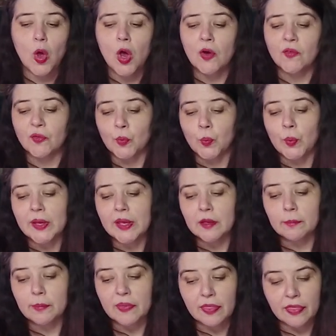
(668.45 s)
for we
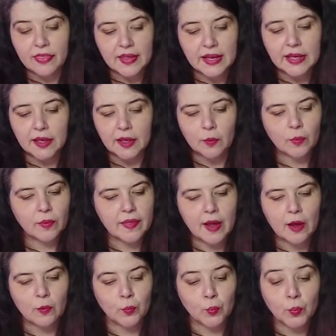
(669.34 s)
had been thinking
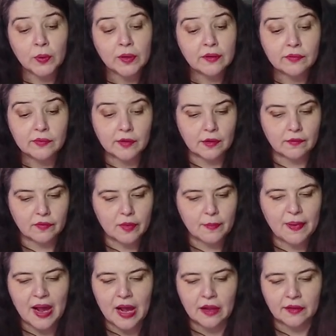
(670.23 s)
without reason of the
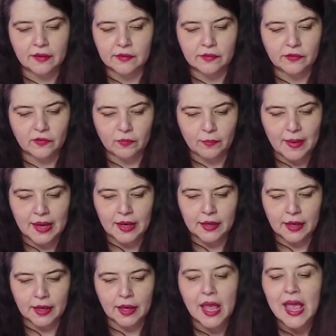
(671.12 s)
palace of
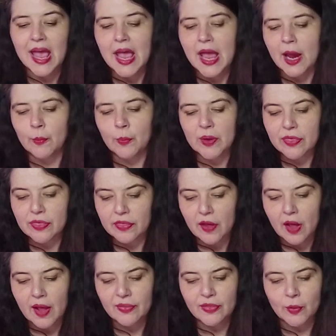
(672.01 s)
mating, and we
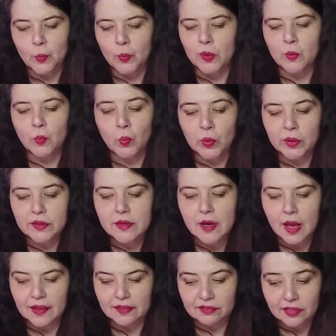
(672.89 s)
thought that we would
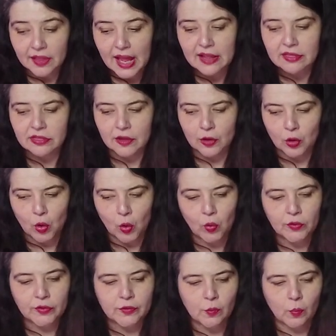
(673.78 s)
not let the
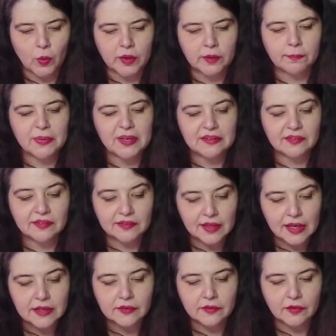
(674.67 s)
golden one be
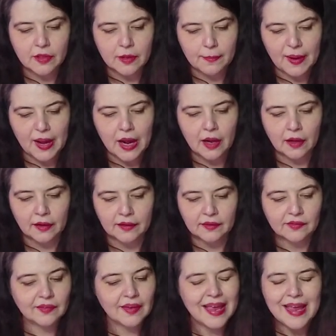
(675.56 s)
sent to the
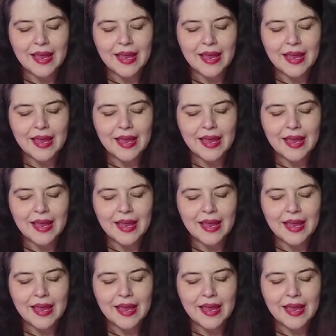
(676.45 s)
palace.